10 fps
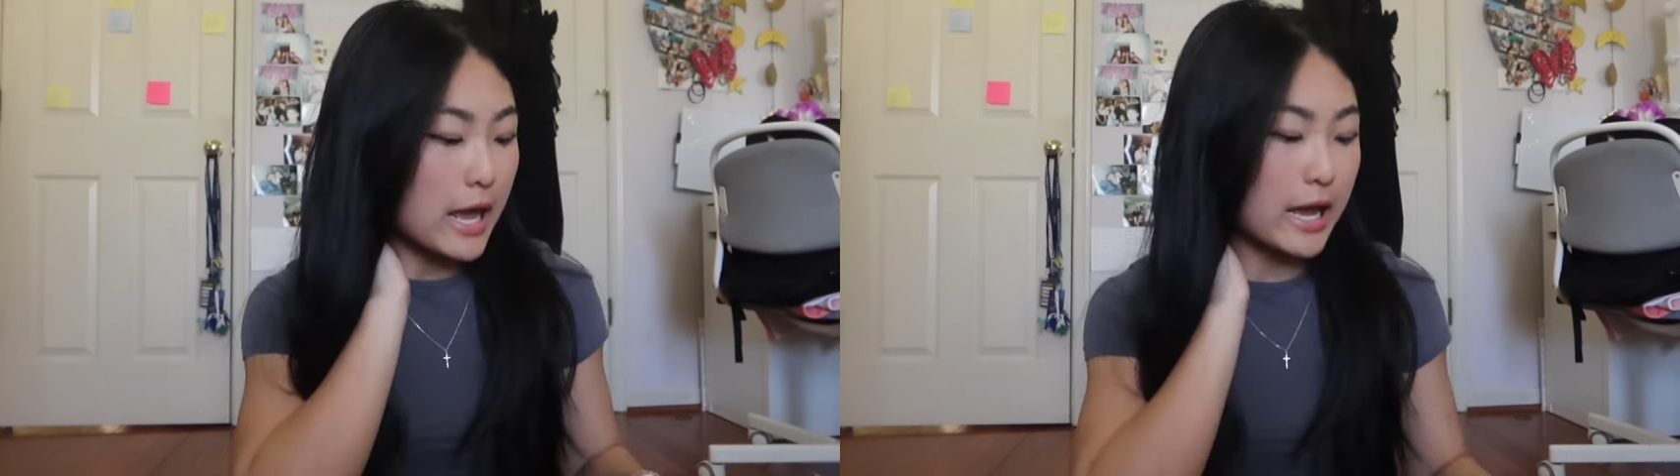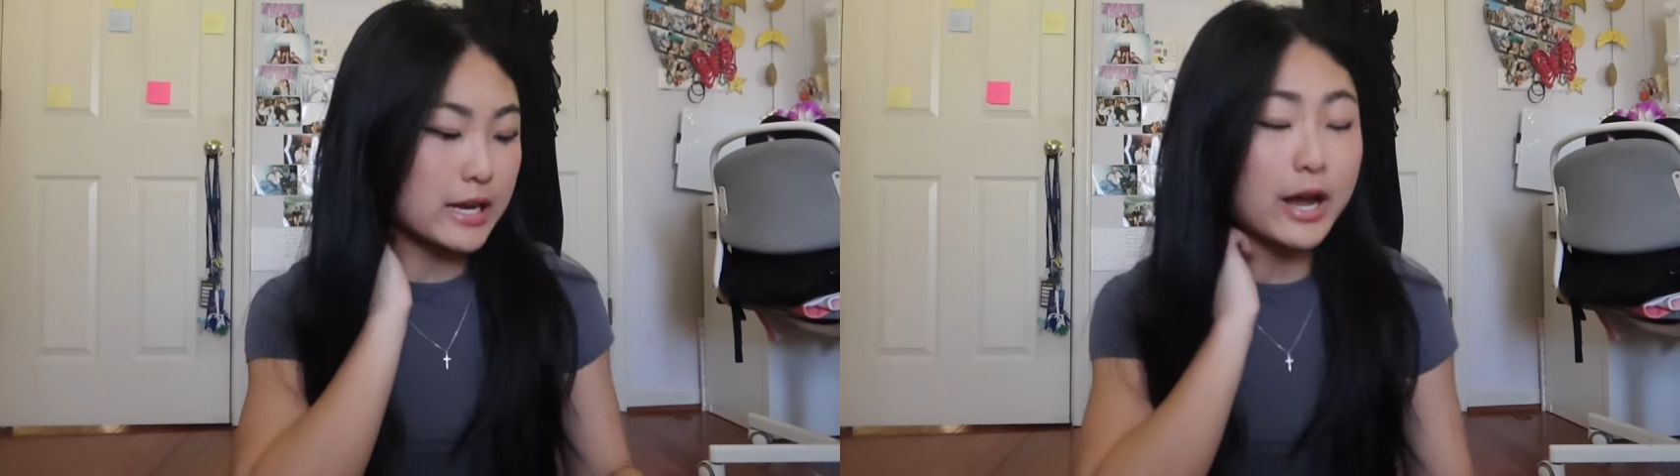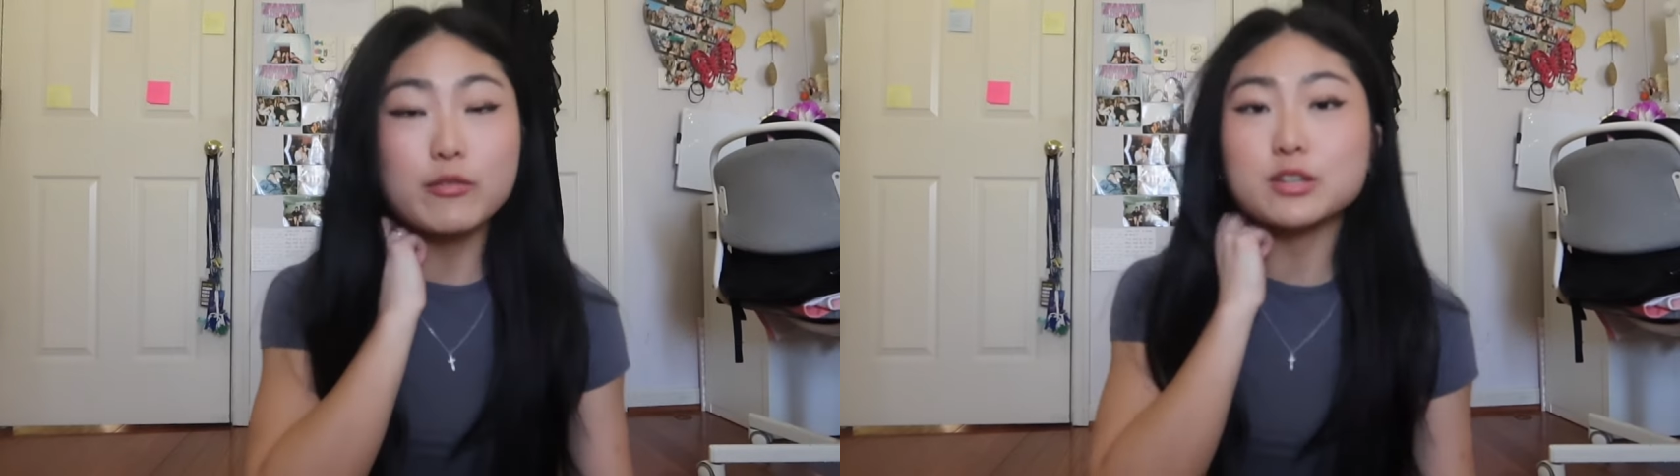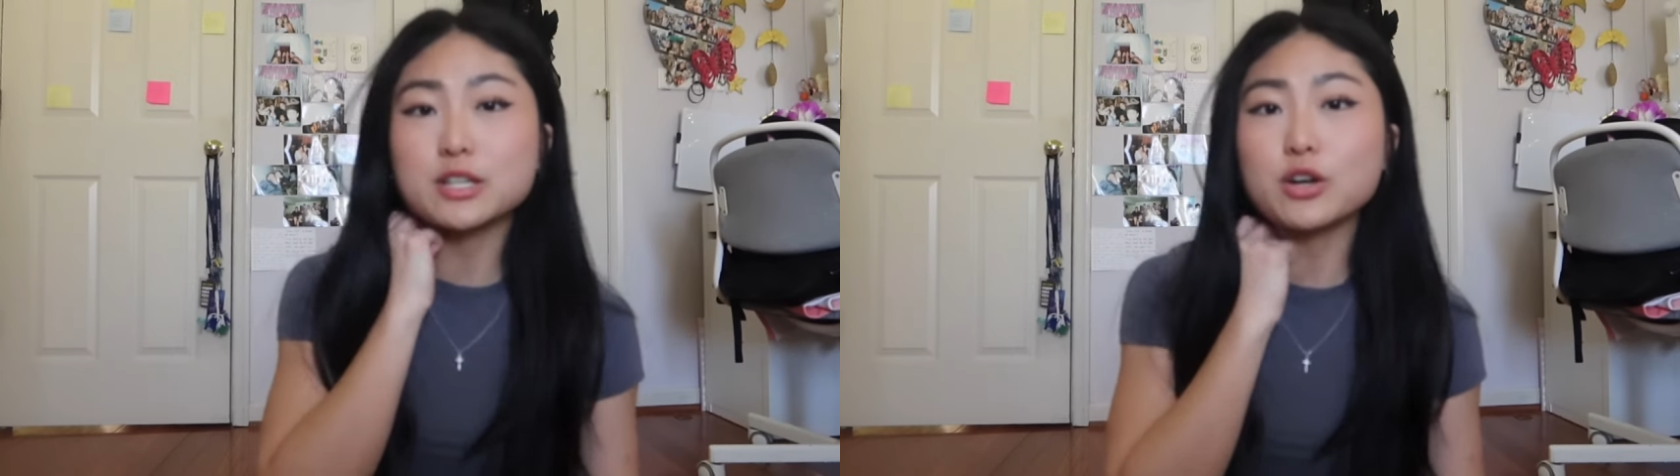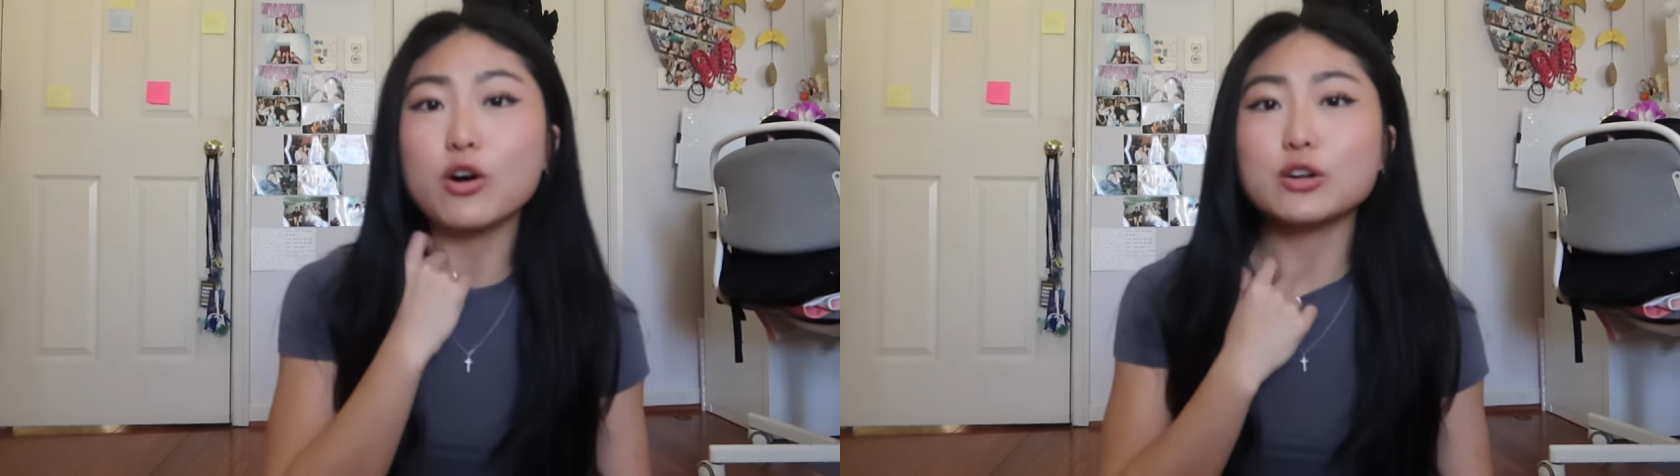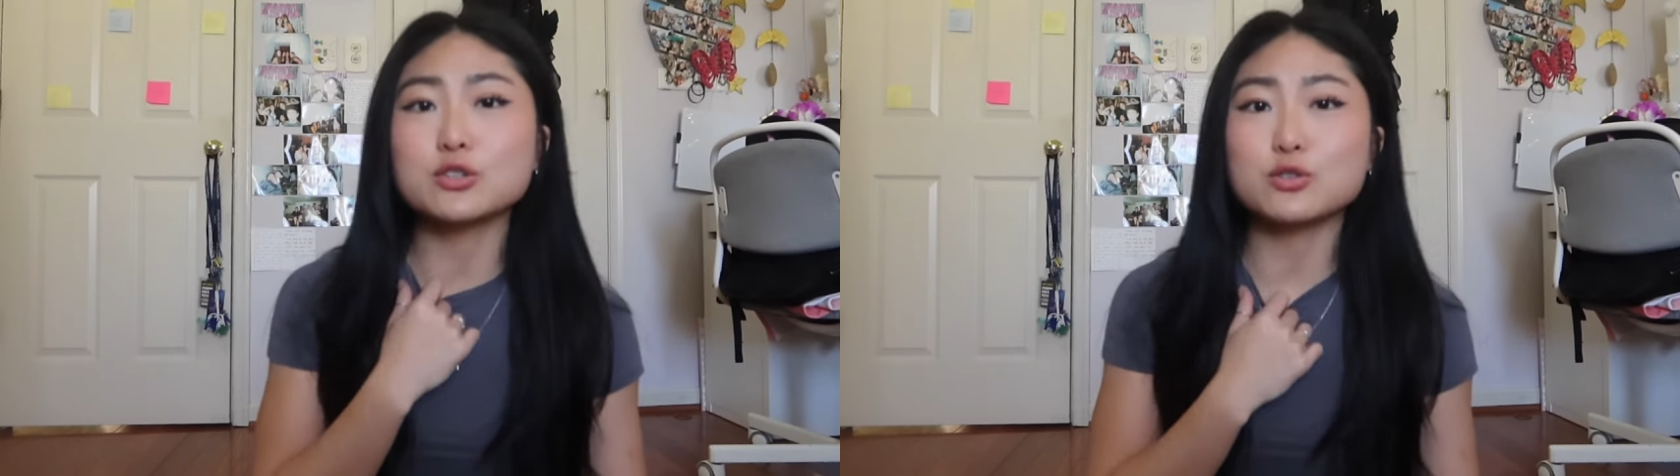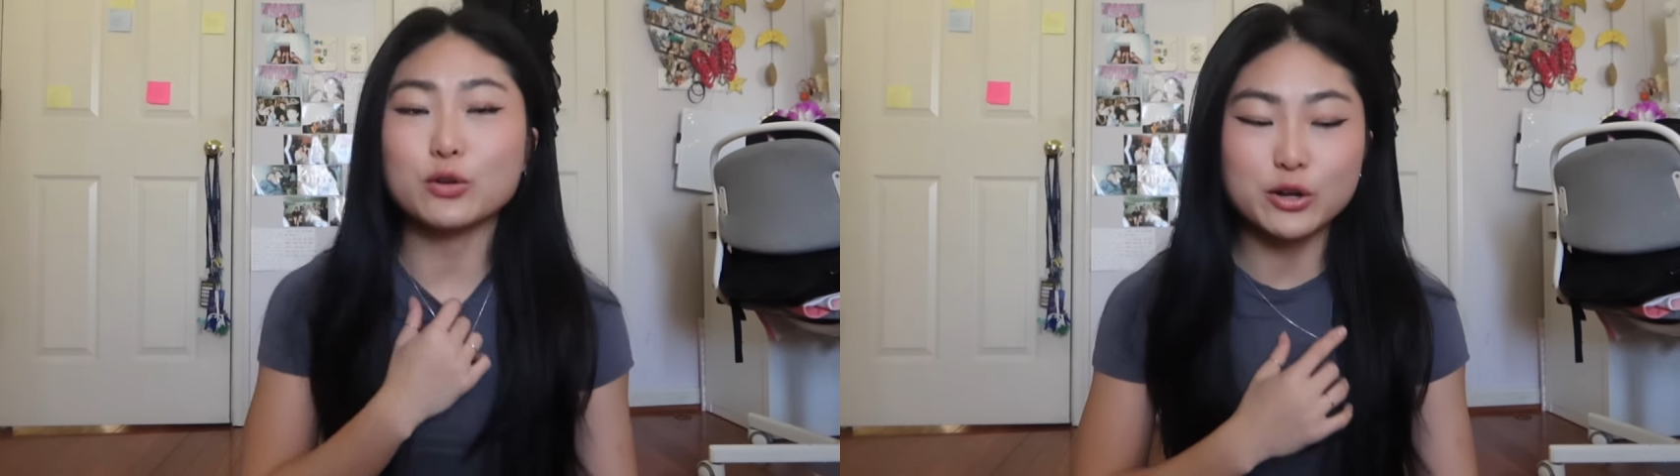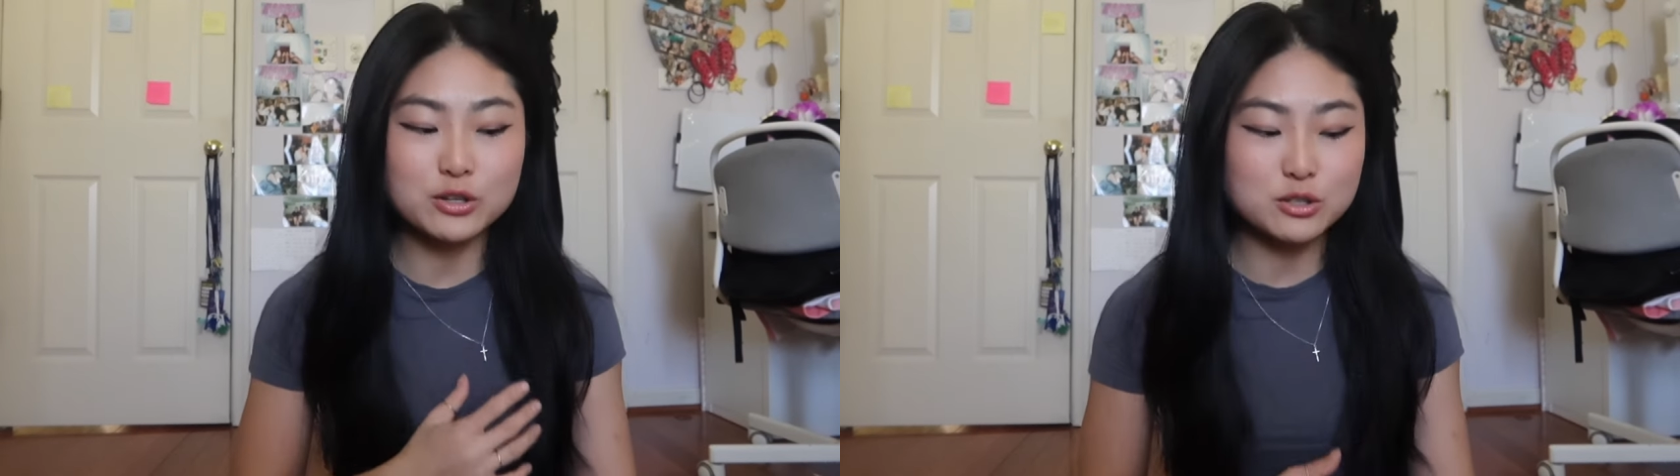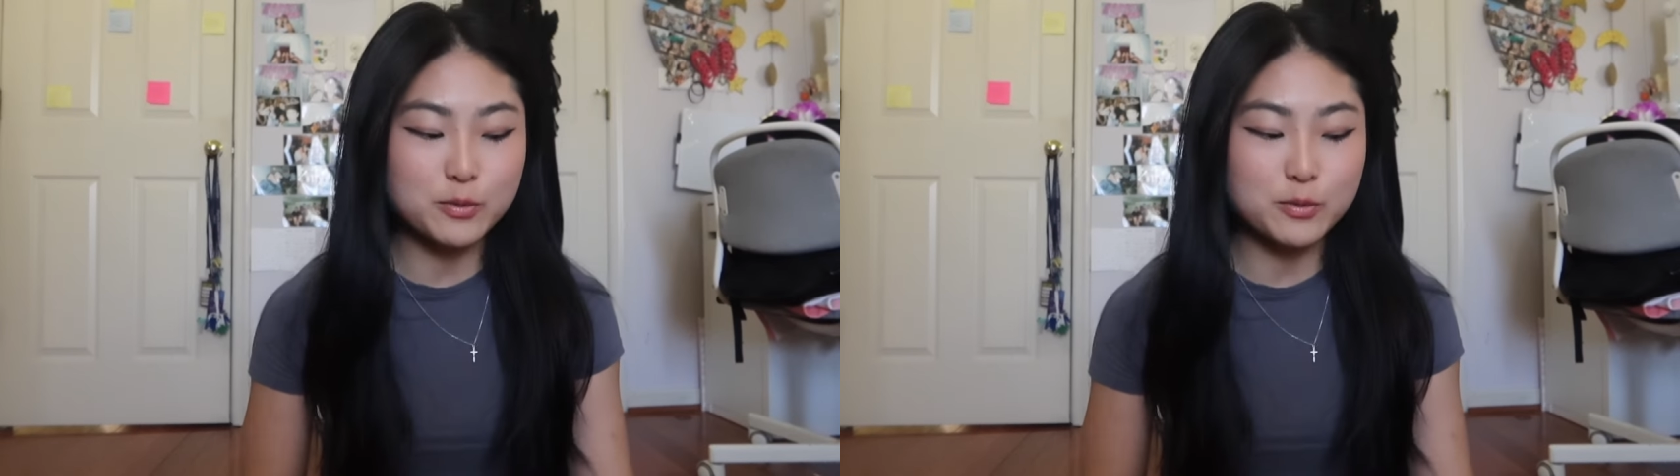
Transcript: And I haven't done a haul in so long,